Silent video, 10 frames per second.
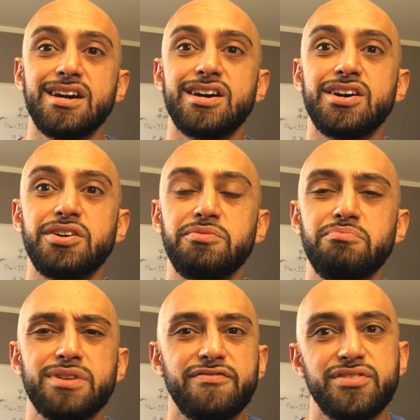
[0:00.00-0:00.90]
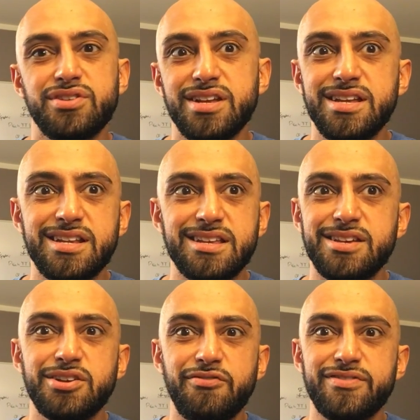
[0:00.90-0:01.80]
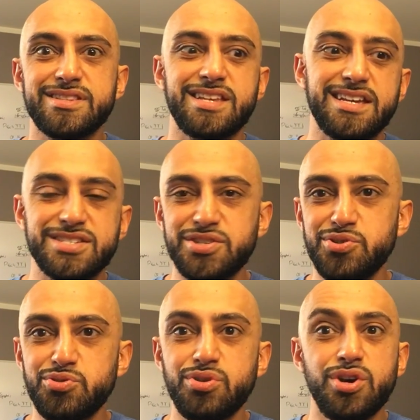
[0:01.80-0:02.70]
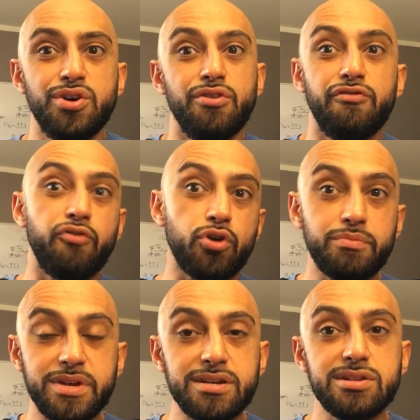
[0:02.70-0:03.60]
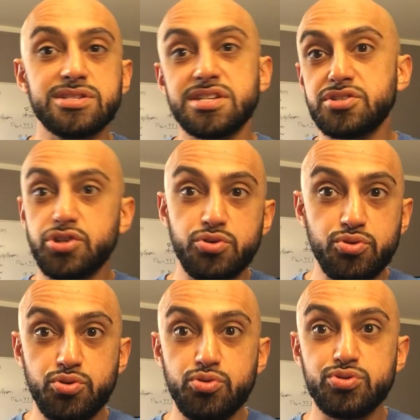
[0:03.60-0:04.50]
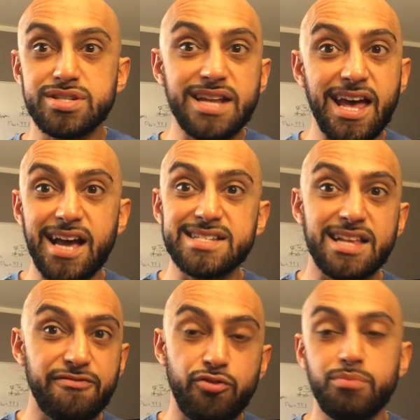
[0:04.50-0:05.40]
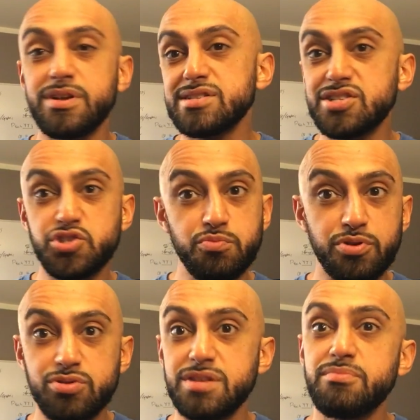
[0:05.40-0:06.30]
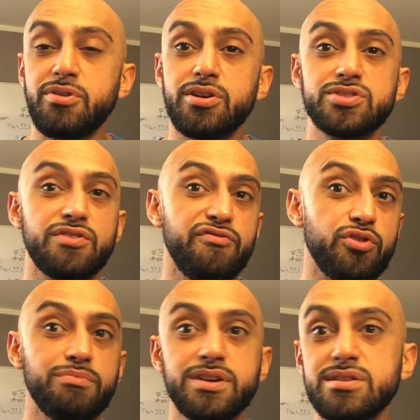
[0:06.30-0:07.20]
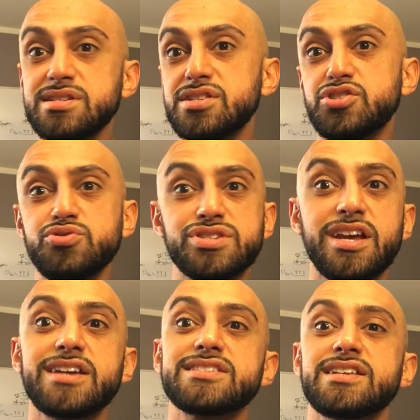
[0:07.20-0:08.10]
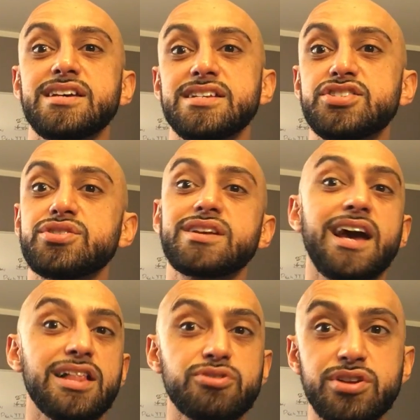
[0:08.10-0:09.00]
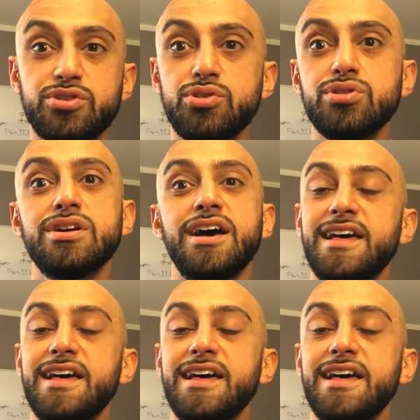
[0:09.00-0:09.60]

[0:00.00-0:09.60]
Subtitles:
But if you're eating, you know, if it takes you 4 meals and 2 snacks, like 4 meals and 2 protein bars or 4 meals and 2 shakes to hit your calorie goal,